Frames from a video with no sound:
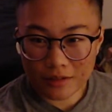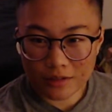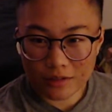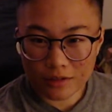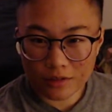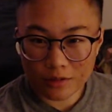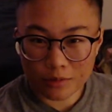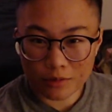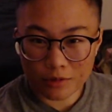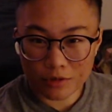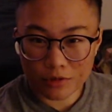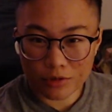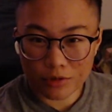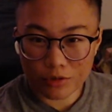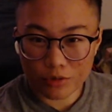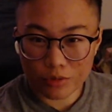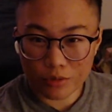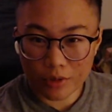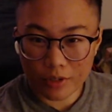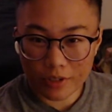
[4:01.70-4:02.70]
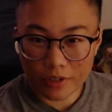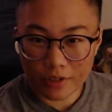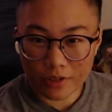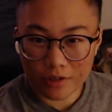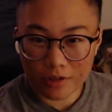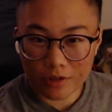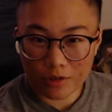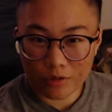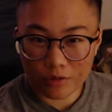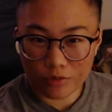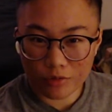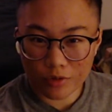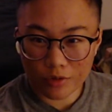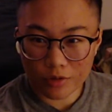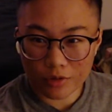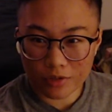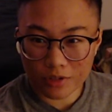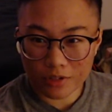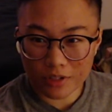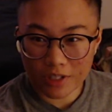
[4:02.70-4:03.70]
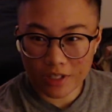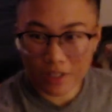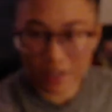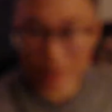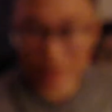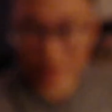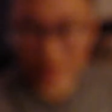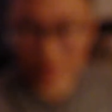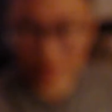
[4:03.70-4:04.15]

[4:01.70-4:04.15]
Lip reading: So we just do like the autofocus like high or